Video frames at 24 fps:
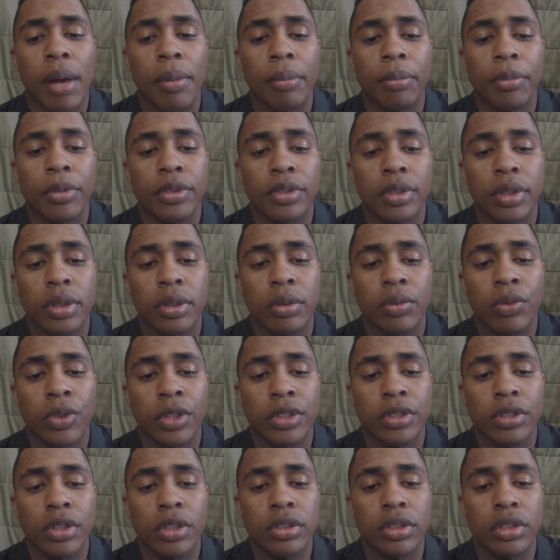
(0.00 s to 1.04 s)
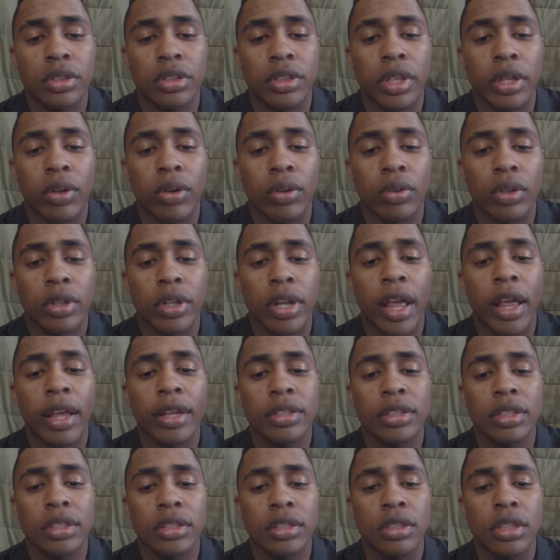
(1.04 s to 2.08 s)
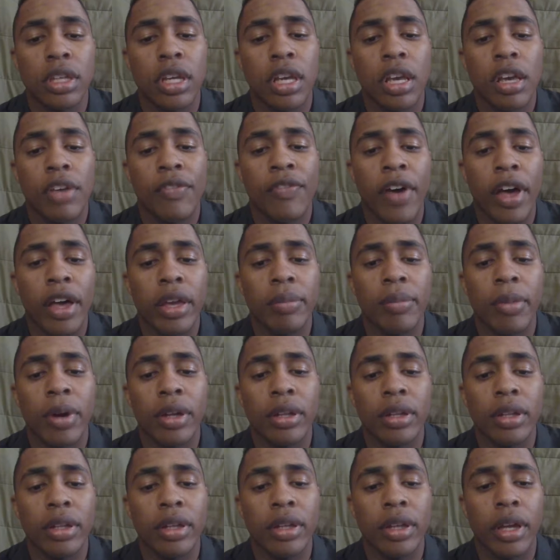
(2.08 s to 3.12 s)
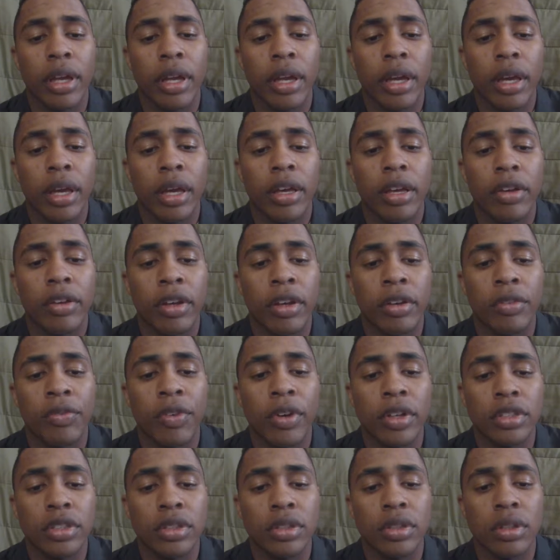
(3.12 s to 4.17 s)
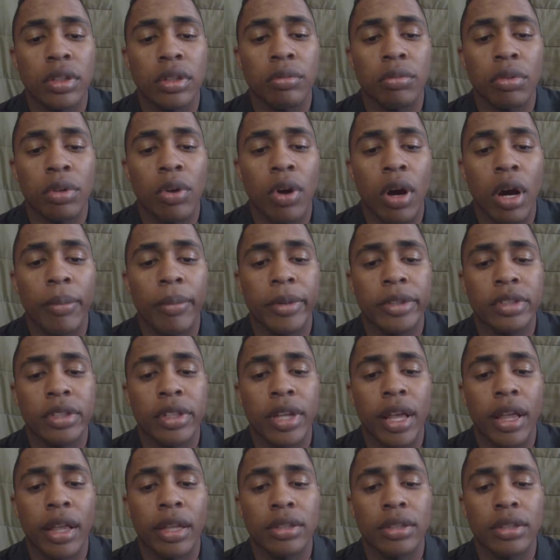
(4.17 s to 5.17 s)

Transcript: the problem using research and stakeholder analysis, value modeling, and functional and requirements